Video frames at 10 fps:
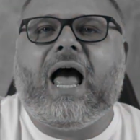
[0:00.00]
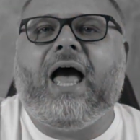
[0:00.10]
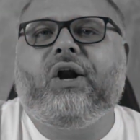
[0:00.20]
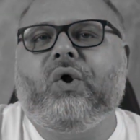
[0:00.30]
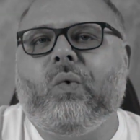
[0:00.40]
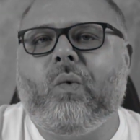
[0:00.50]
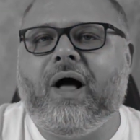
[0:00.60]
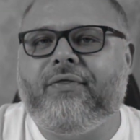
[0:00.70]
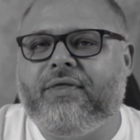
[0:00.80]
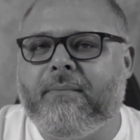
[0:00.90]
I don't
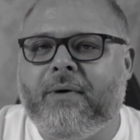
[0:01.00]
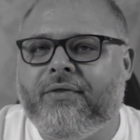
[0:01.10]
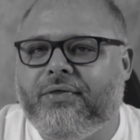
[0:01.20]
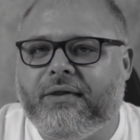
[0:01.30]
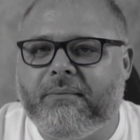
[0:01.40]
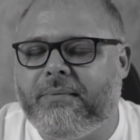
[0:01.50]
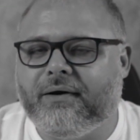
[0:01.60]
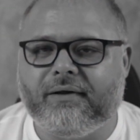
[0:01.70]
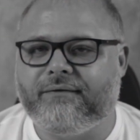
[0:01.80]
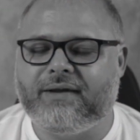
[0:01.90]
want the monthly
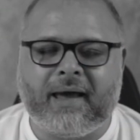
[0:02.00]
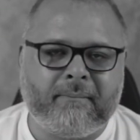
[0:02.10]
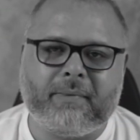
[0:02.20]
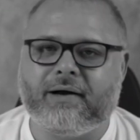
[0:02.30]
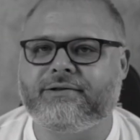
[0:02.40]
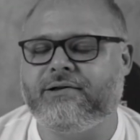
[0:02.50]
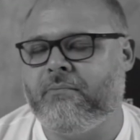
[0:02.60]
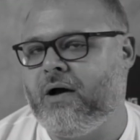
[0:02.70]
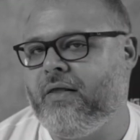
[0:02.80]
bill of 10 bucks a month.